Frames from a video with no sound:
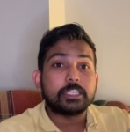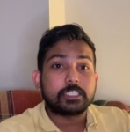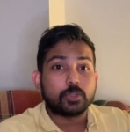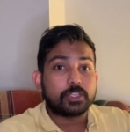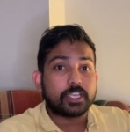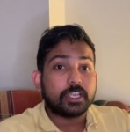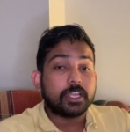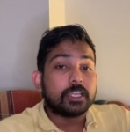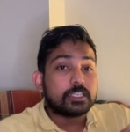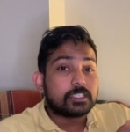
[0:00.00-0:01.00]
to the
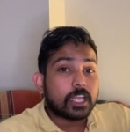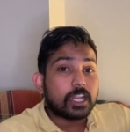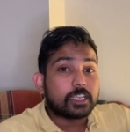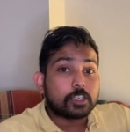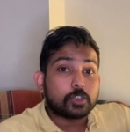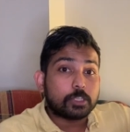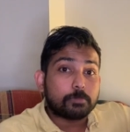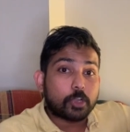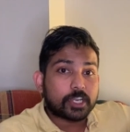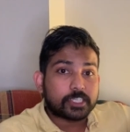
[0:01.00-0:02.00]

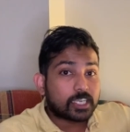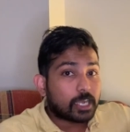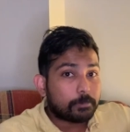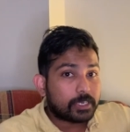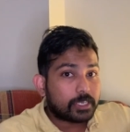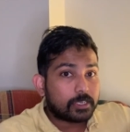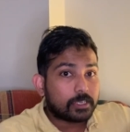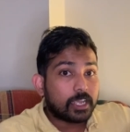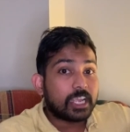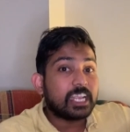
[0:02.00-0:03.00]
production company,
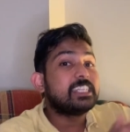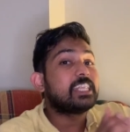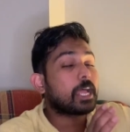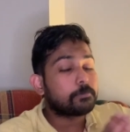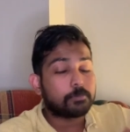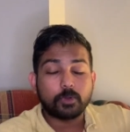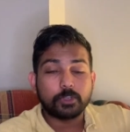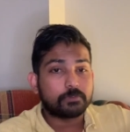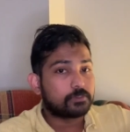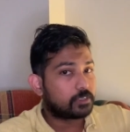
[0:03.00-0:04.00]
in that point of
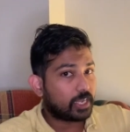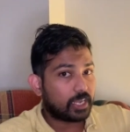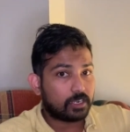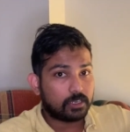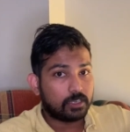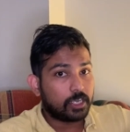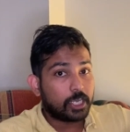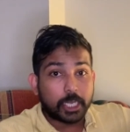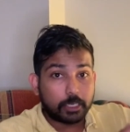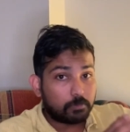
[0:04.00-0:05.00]
sale,
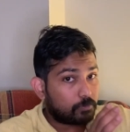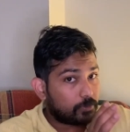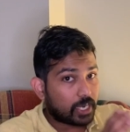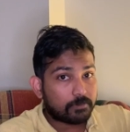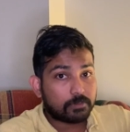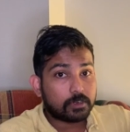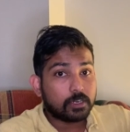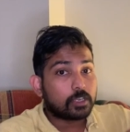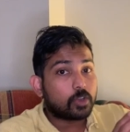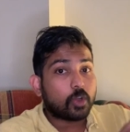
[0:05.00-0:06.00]
it never
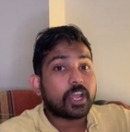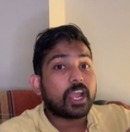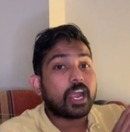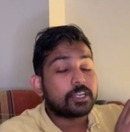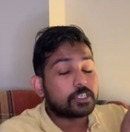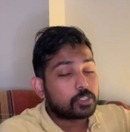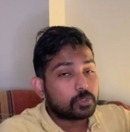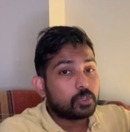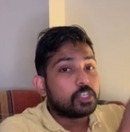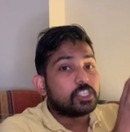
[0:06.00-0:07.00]
gonna add it to
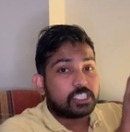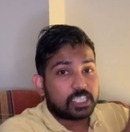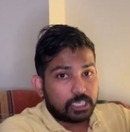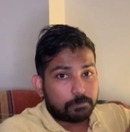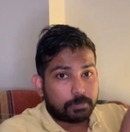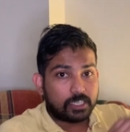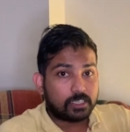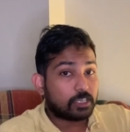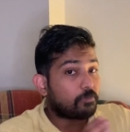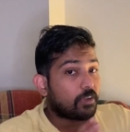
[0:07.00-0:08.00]
GDP, the
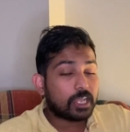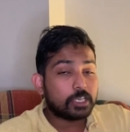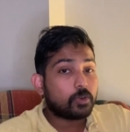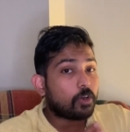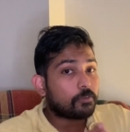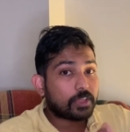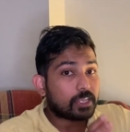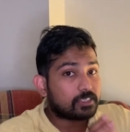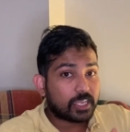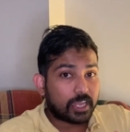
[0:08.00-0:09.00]
value of that
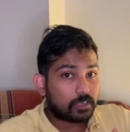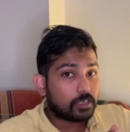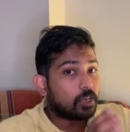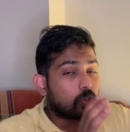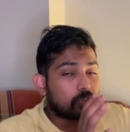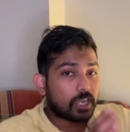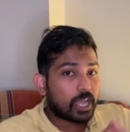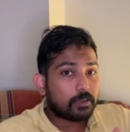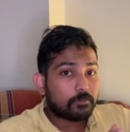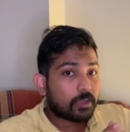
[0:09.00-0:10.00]
sale or the
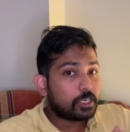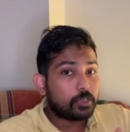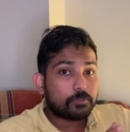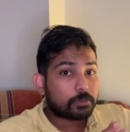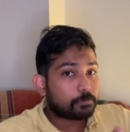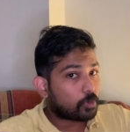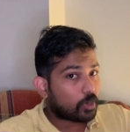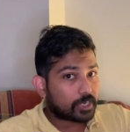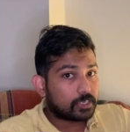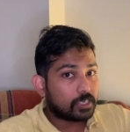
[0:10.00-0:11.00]
value of the
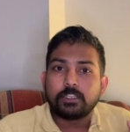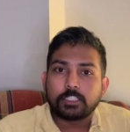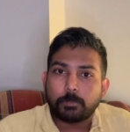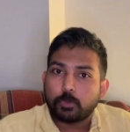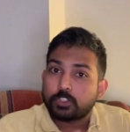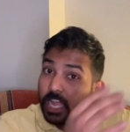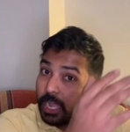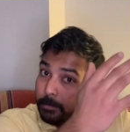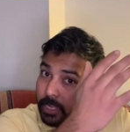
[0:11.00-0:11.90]
product. Suppose I'm